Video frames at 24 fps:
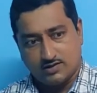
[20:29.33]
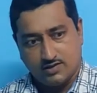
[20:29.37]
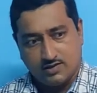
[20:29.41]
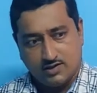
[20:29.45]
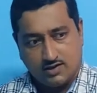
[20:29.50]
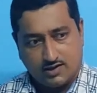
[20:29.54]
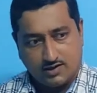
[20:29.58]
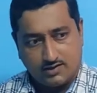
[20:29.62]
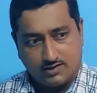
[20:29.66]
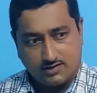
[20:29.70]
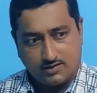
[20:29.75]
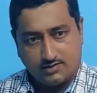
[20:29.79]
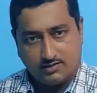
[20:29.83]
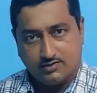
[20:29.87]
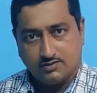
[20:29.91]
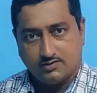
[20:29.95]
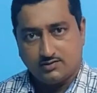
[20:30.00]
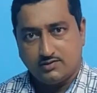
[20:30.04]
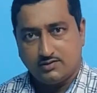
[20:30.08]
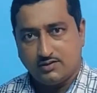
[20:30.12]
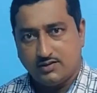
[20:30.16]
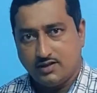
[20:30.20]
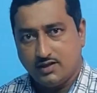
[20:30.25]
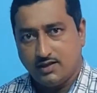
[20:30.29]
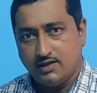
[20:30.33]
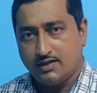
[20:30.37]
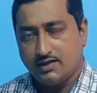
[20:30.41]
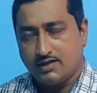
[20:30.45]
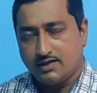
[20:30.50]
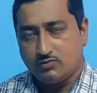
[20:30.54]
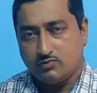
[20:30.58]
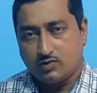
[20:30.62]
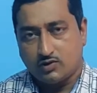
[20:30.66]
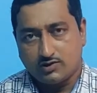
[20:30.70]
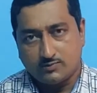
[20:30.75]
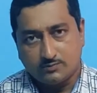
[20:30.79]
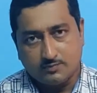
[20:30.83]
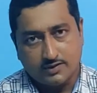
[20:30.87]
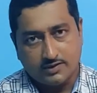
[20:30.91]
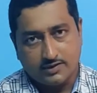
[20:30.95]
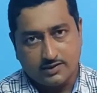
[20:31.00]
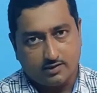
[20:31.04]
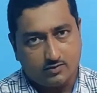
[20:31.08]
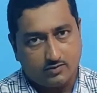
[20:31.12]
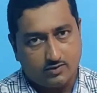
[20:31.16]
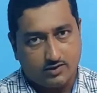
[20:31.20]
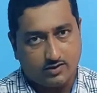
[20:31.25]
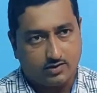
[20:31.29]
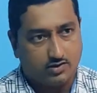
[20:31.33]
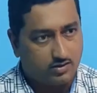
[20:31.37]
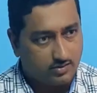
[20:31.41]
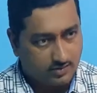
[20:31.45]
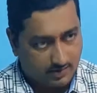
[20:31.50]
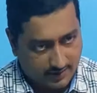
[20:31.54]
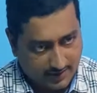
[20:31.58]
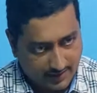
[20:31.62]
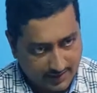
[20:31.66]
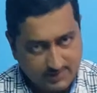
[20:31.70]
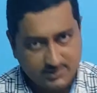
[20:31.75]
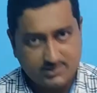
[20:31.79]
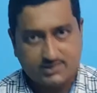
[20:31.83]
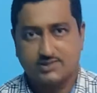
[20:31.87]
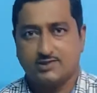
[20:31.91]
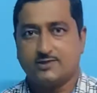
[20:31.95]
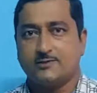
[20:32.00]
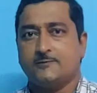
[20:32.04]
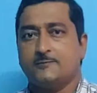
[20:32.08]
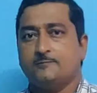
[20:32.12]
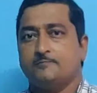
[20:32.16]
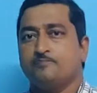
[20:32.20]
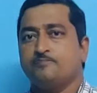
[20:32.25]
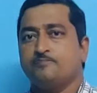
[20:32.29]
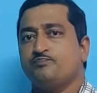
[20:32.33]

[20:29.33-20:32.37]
uttered in one particular context,